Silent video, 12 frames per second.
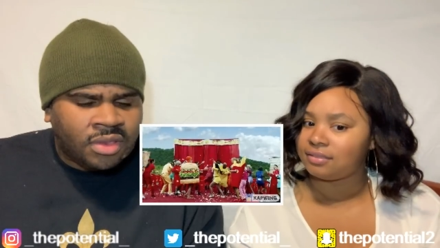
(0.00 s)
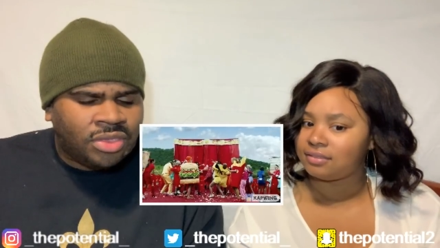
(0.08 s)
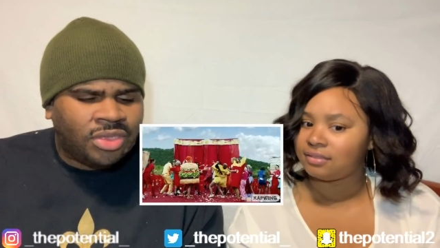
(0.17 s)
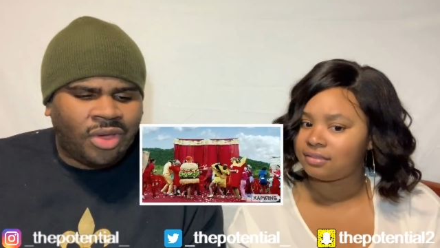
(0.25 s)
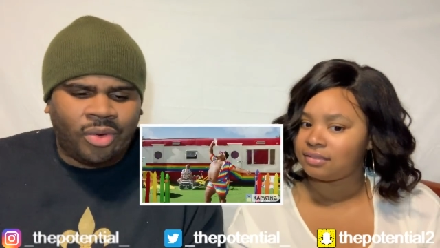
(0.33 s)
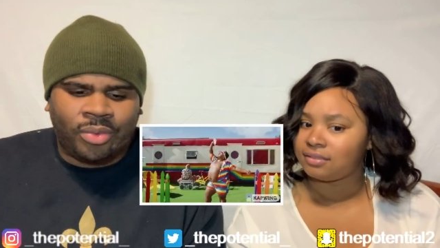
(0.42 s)

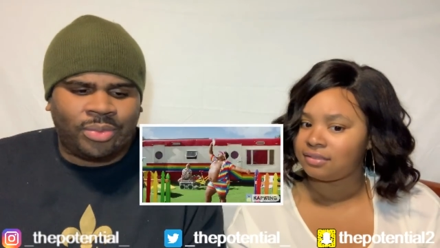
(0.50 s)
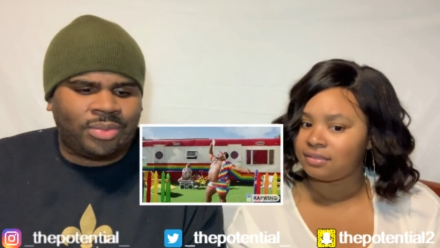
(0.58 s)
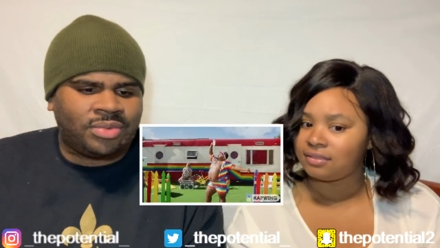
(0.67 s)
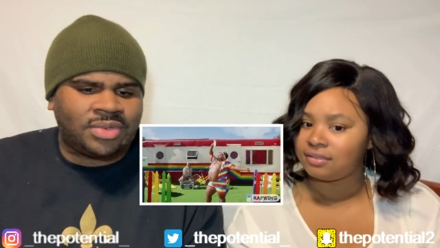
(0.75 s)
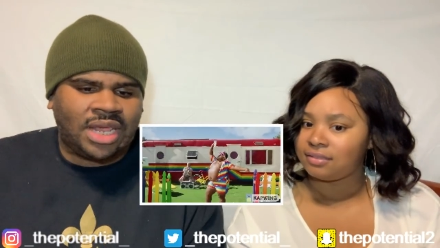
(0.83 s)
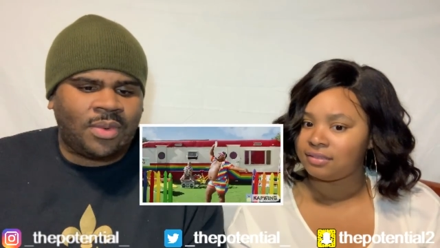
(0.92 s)
Speaker 1: No,
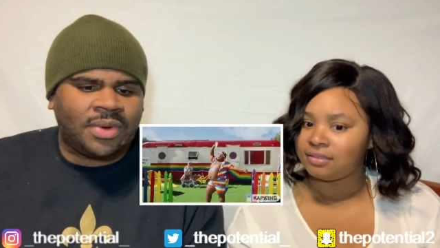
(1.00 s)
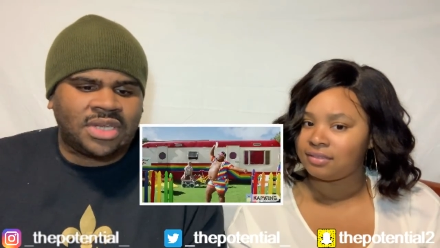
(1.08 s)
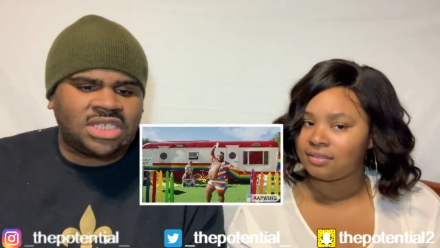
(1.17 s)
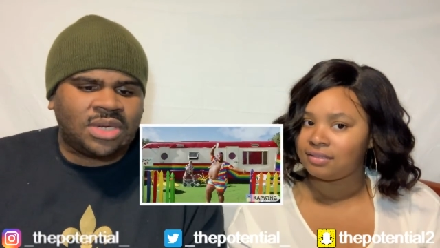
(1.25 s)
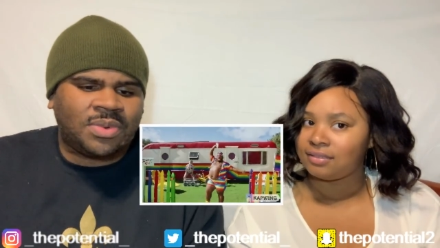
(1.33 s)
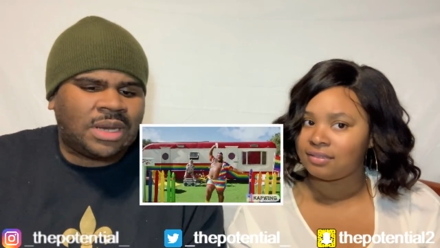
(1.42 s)
they
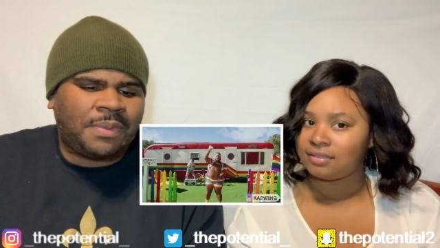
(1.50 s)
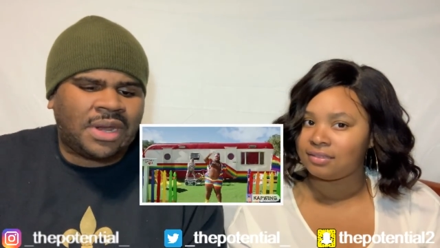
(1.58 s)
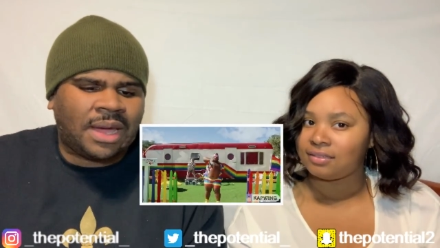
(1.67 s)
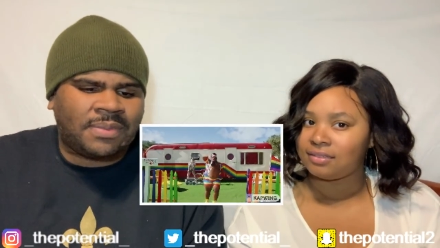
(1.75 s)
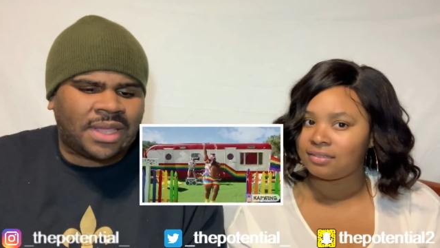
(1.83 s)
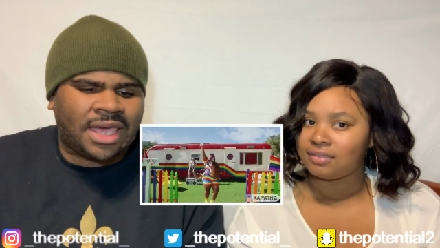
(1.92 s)
would. She wouldn't
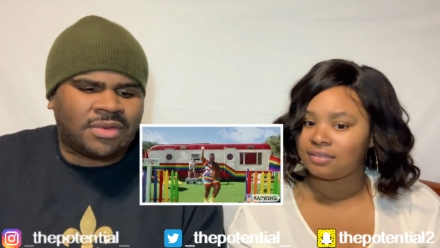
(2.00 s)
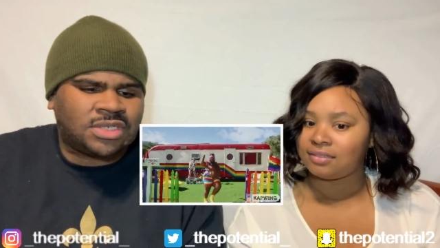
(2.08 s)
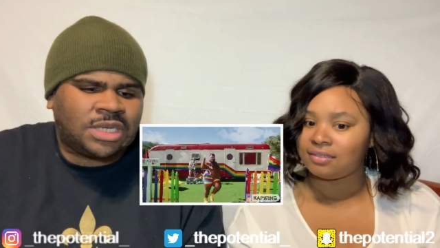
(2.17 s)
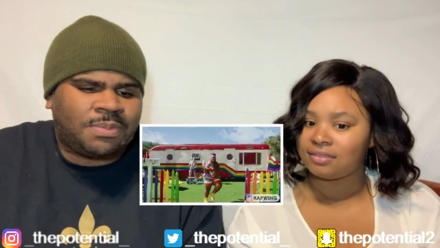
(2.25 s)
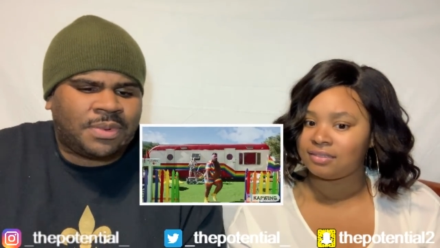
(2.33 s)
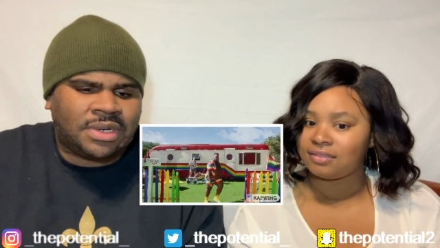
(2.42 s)
put up there. And
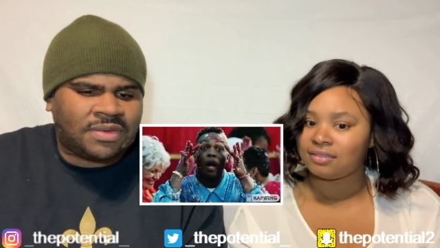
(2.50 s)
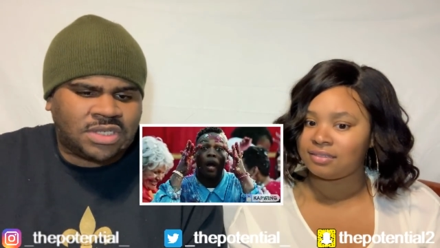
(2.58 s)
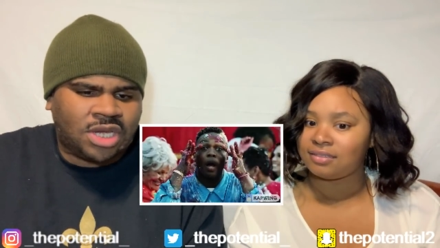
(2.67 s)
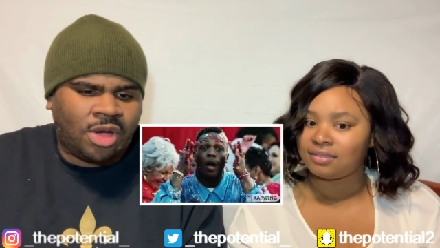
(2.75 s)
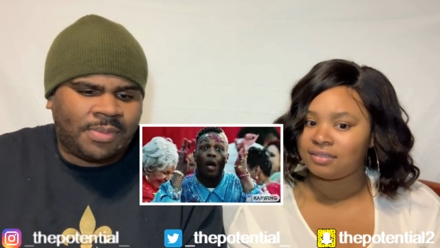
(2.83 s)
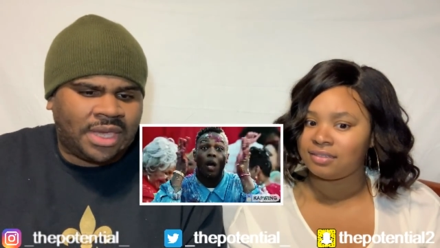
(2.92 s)
she put there,
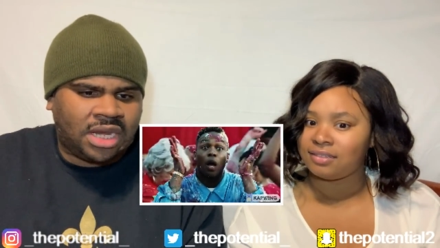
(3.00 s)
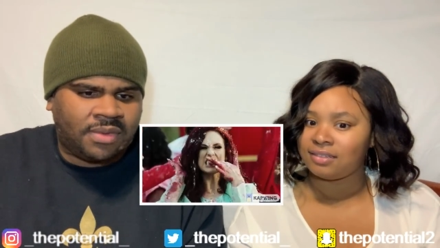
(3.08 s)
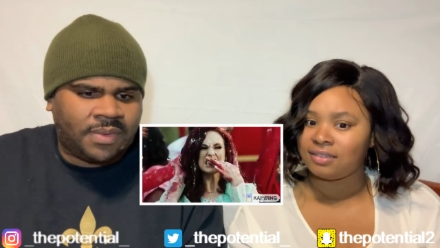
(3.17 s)
she's gonna be in the